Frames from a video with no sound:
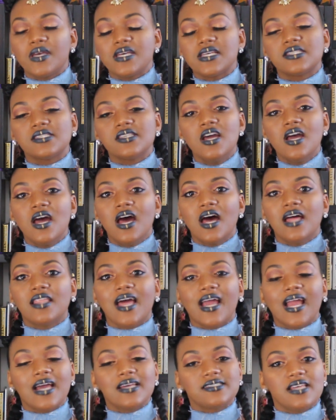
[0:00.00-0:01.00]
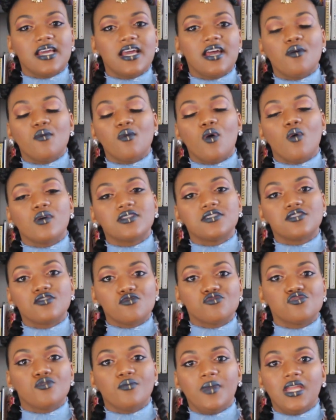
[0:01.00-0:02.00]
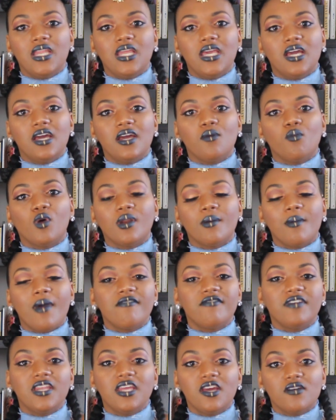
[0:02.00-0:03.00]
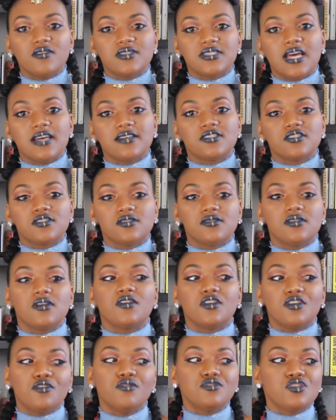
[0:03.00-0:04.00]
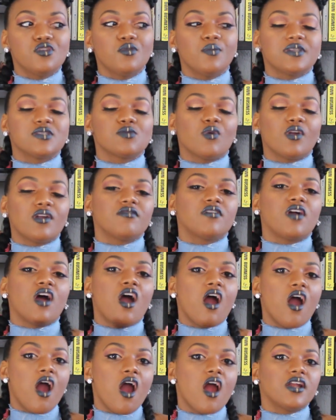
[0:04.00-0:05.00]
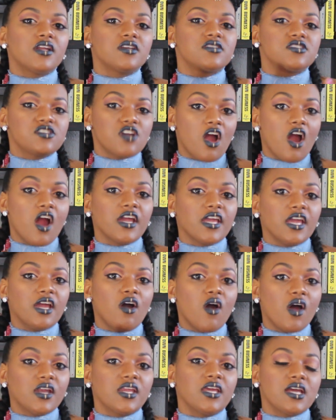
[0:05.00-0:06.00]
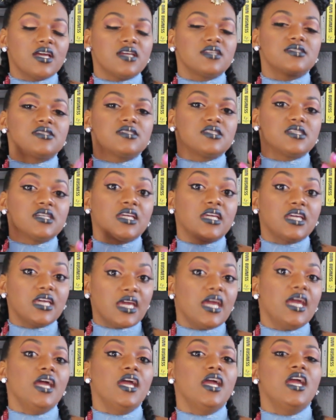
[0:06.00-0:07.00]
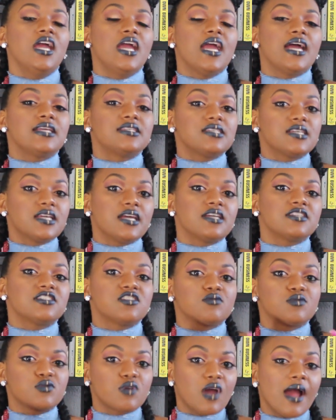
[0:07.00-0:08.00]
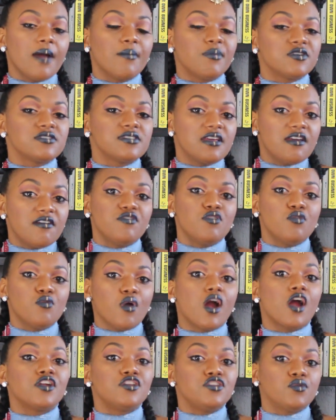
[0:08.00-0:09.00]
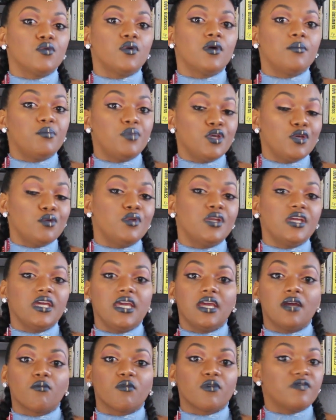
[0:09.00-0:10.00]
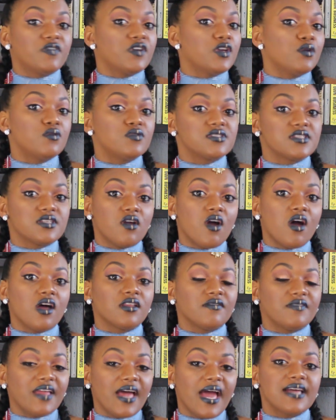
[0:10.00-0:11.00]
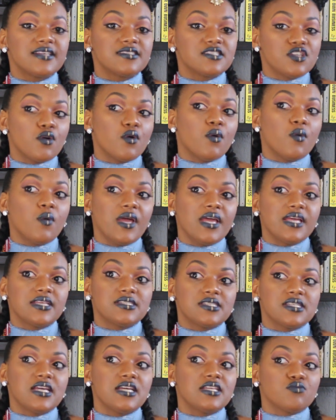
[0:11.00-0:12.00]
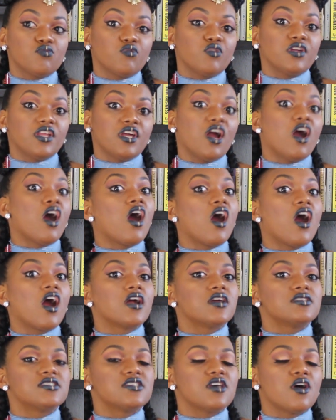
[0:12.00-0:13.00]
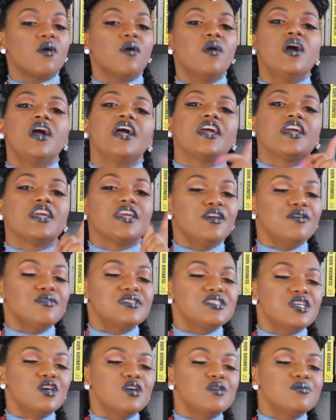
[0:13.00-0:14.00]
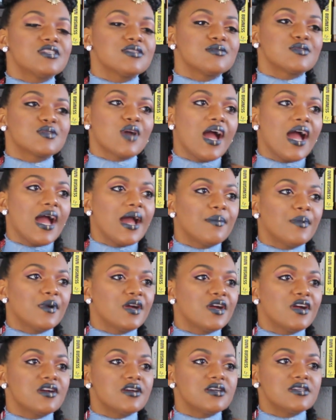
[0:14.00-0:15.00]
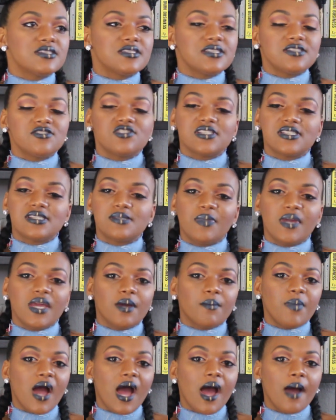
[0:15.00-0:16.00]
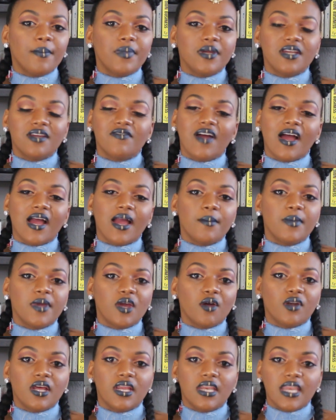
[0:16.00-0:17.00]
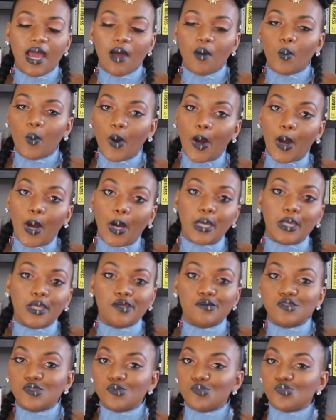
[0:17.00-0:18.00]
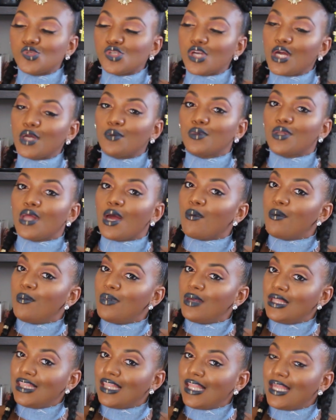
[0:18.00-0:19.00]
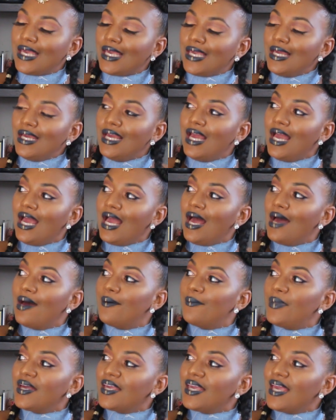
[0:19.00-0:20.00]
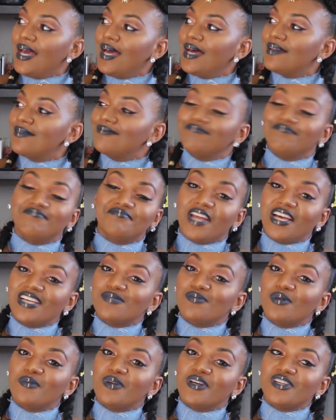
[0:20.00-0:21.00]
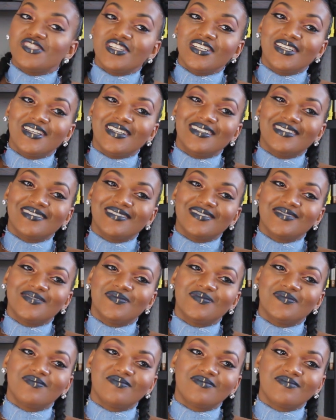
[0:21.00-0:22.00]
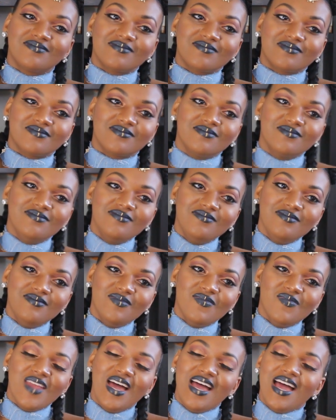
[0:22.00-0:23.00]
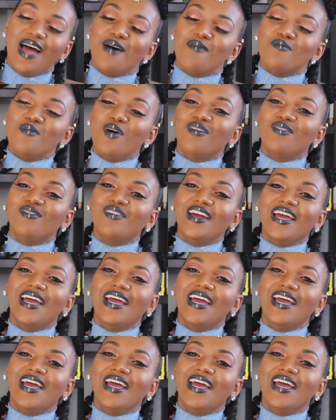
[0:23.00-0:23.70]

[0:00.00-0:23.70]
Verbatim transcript: is, like I said on social media in one of my videos, that's YouTube is one of the hardest target audience to get and to get subscribers if you aren't doing beauty and reviews and all of that. So it's, it's really hard. So YouTube subscribers and just being popping. If I could be on a network or YouTube channel, that would be lit. But yeah, that's pretty much it. And your favorite producer? Maureen!